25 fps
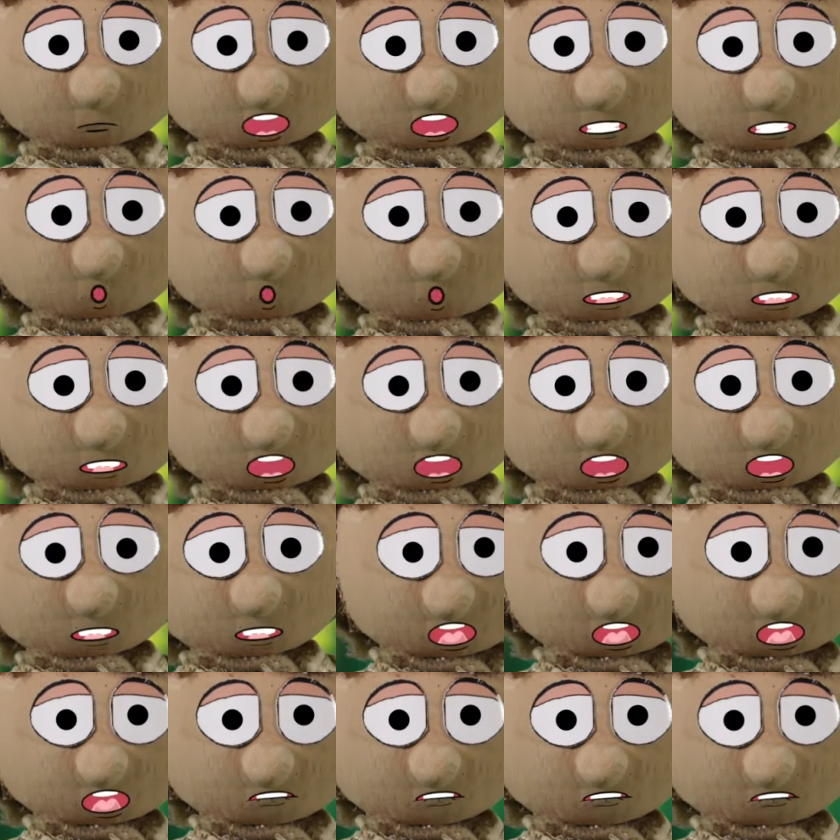And what
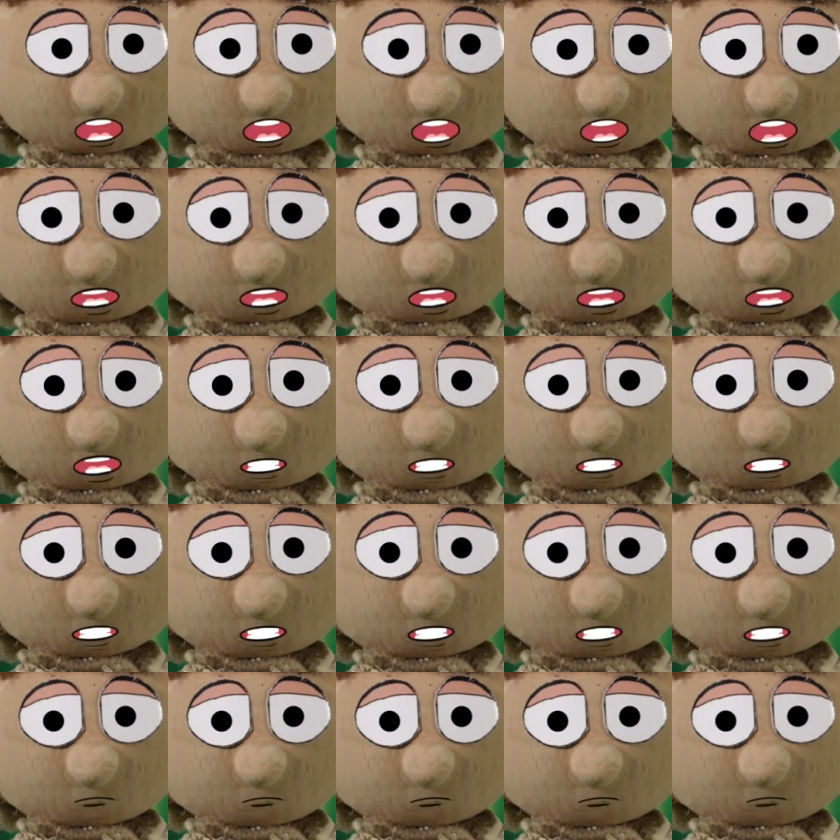a 12
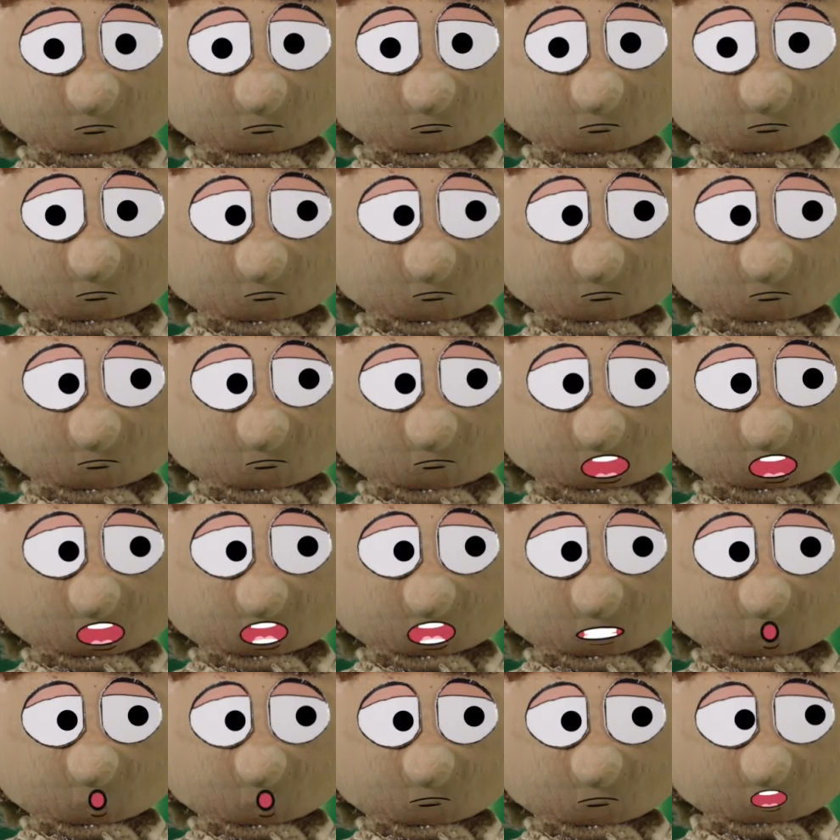years. I
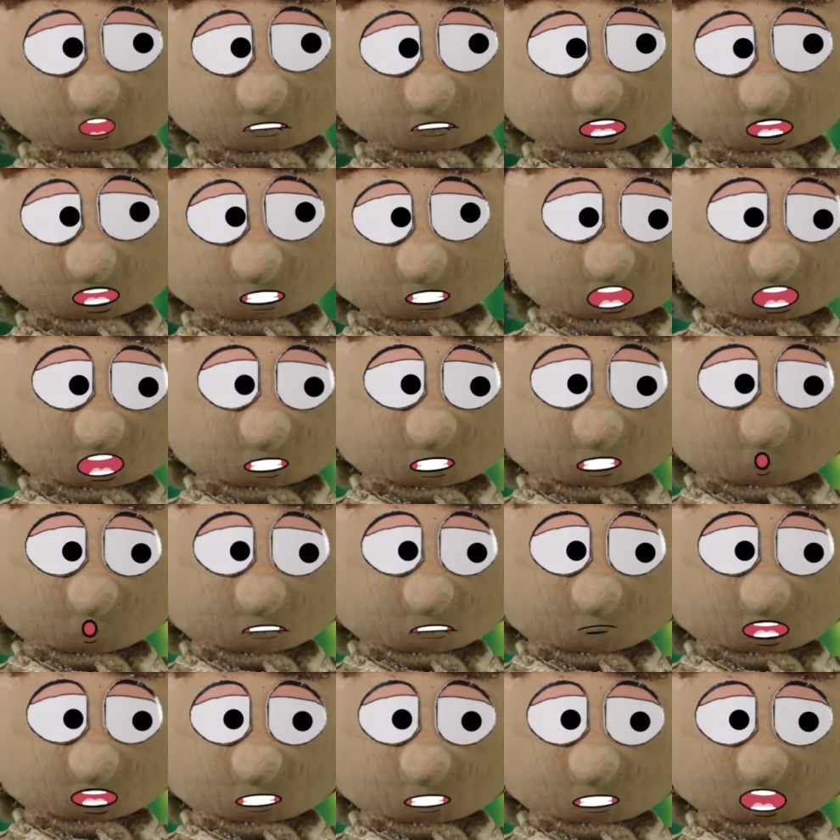enjoyed my first years
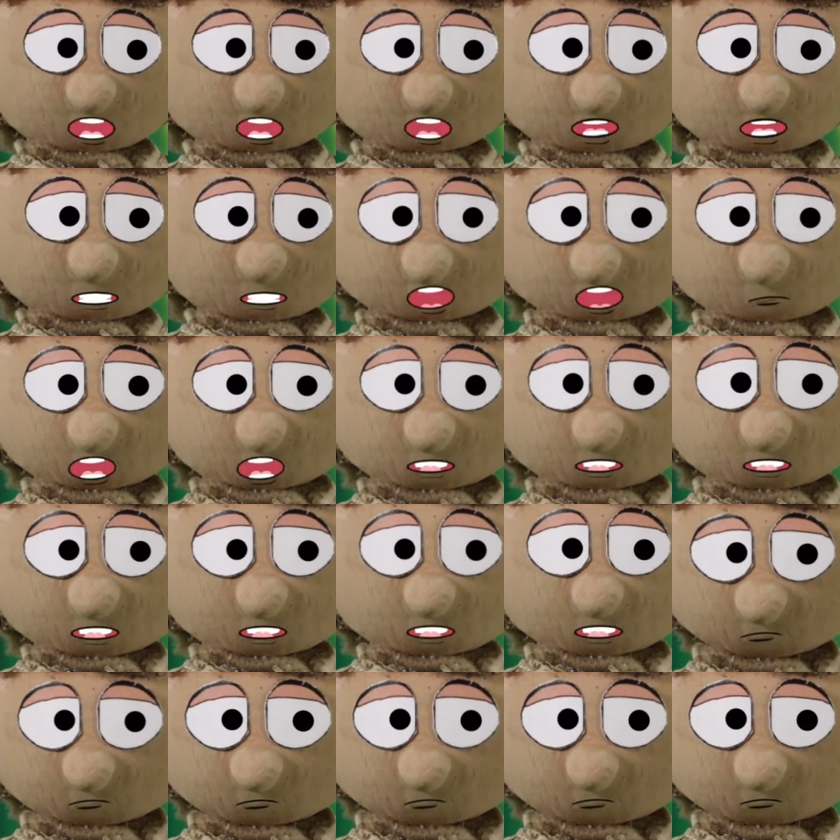with the Mercian Regiment,
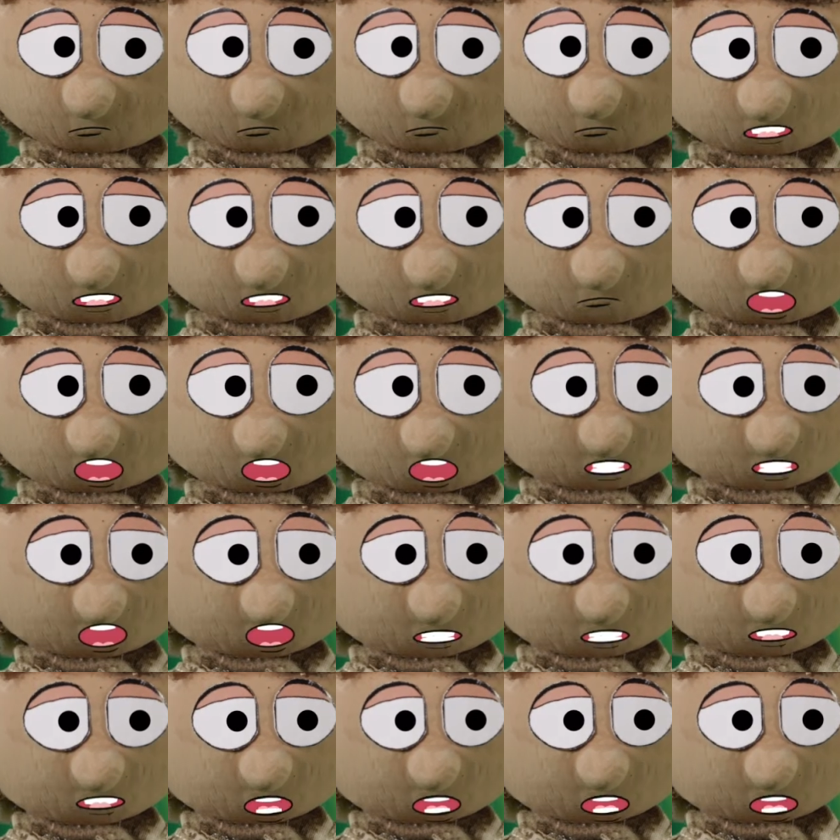the
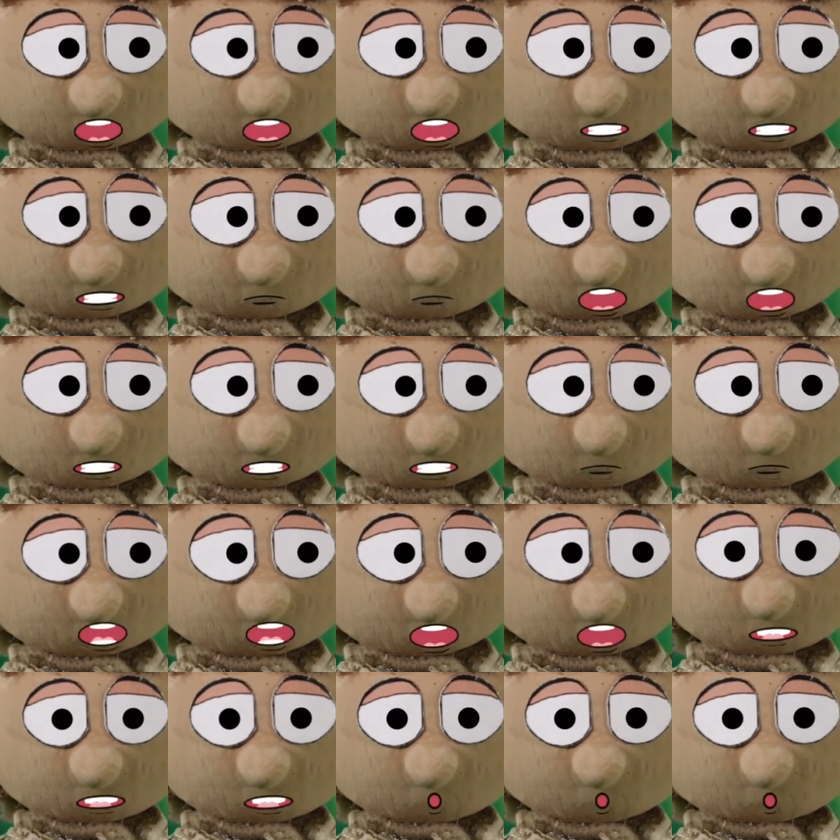basic training and
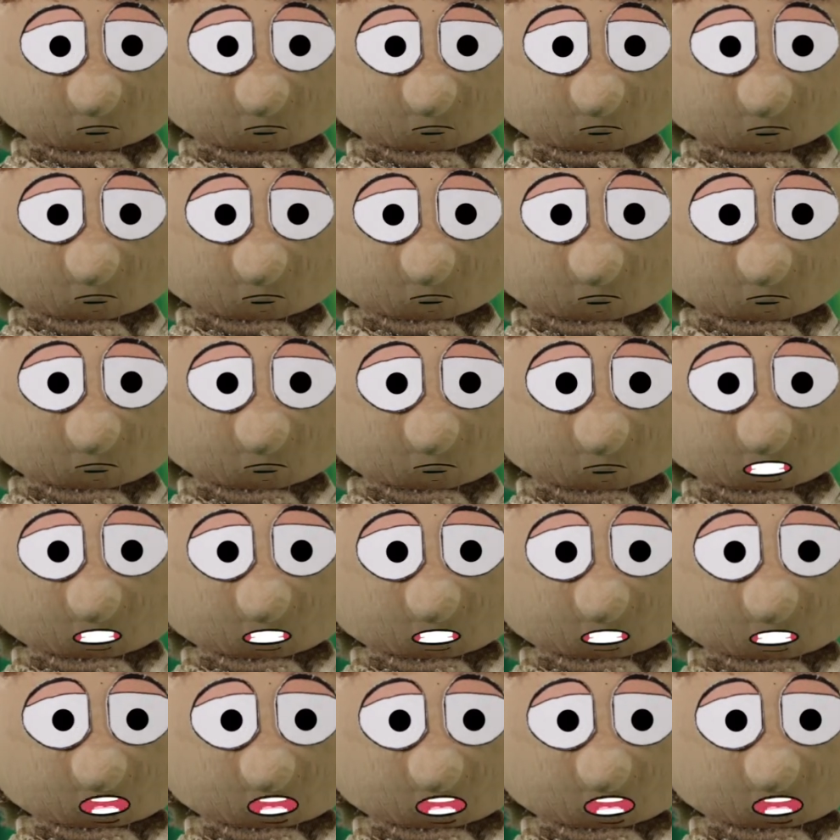being a Tom.
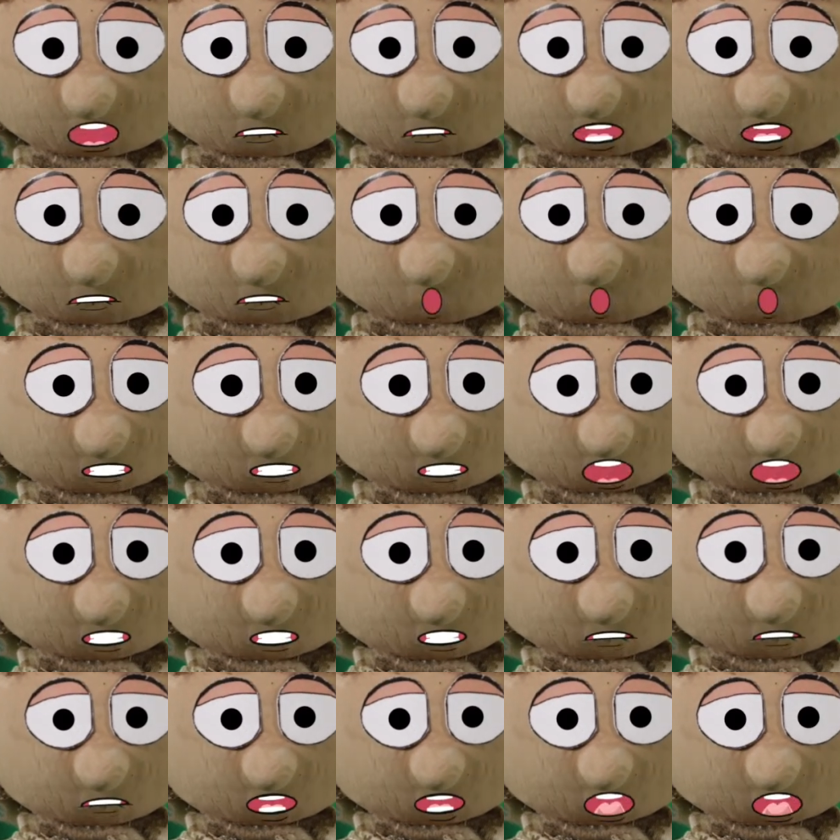Saw a fair few
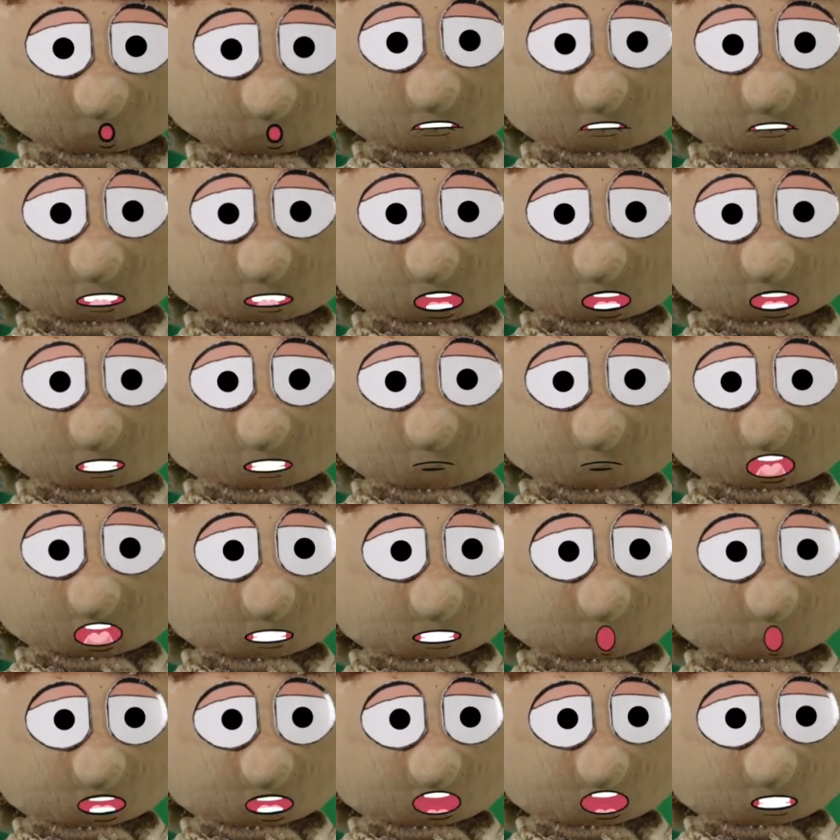guys fall off the treadmill
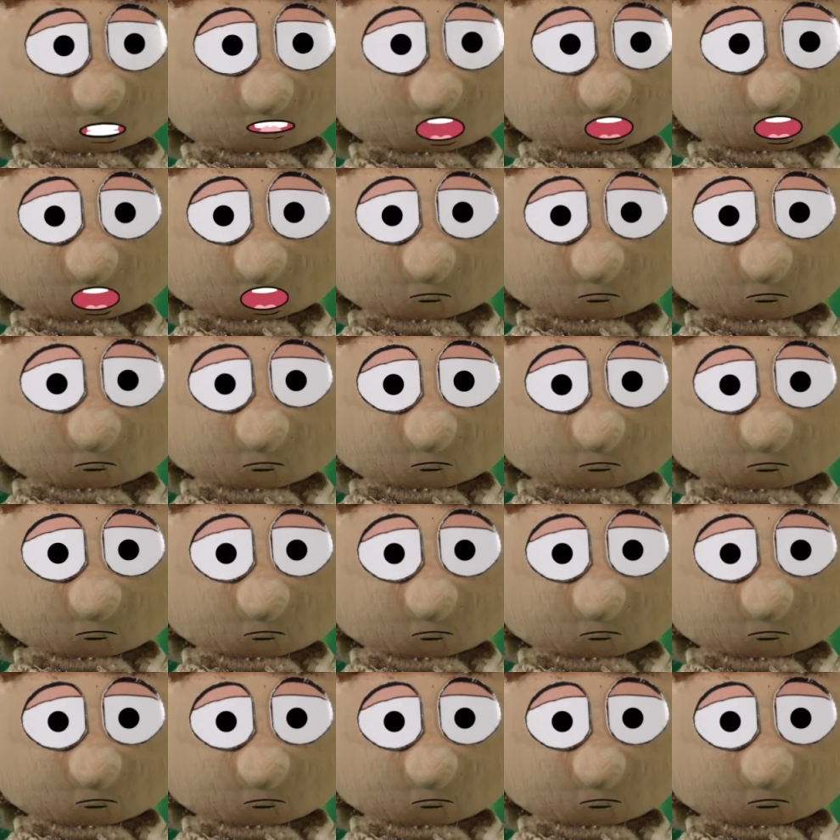during this time.